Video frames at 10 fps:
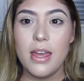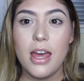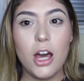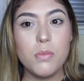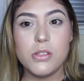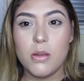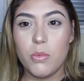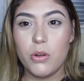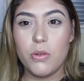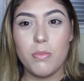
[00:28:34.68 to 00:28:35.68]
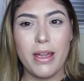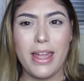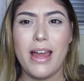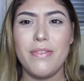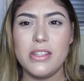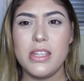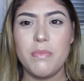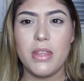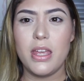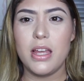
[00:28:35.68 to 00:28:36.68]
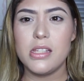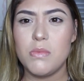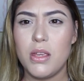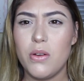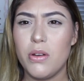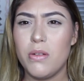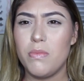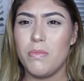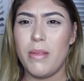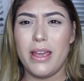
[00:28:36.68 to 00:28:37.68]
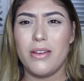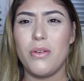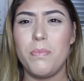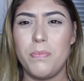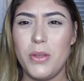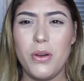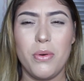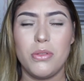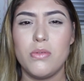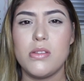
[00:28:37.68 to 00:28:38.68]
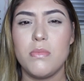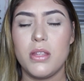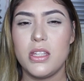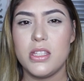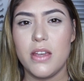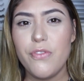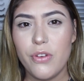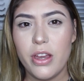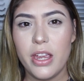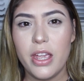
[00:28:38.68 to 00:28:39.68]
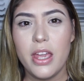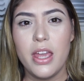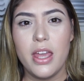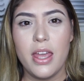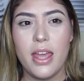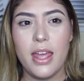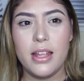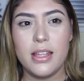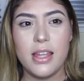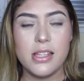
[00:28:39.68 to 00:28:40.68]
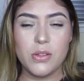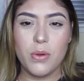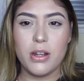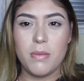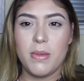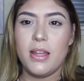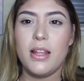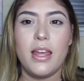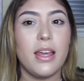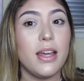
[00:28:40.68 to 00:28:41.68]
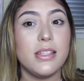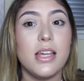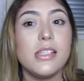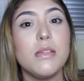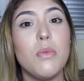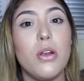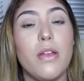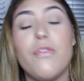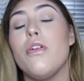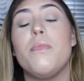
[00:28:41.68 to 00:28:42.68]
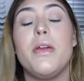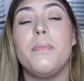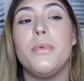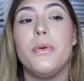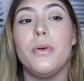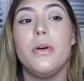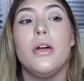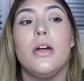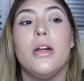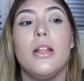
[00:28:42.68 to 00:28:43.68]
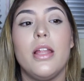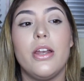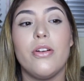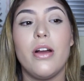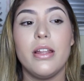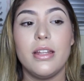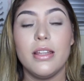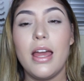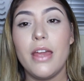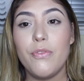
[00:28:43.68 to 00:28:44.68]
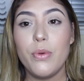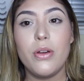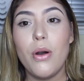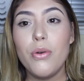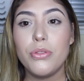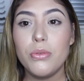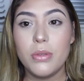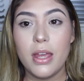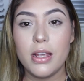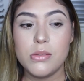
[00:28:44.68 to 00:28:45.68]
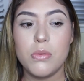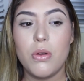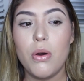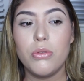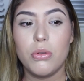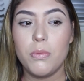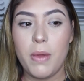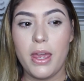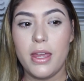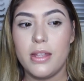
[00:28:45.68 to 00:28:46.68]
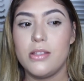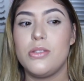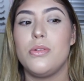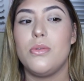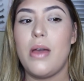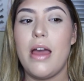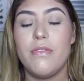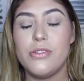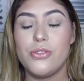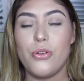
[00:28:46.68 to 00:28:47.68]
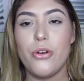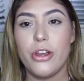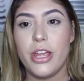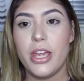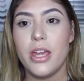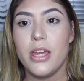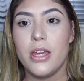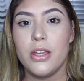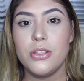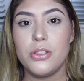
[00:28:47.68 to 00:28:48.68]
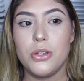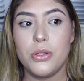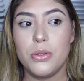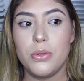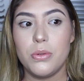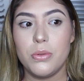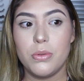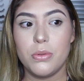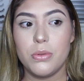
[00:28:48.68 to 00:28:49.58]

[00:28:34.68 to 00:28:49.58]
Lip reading: help someone who might have the same thing as me, or might be going through something different, and it's going to be, like, a testimony for people later on in life. We go through things, we go through pain to have a story, to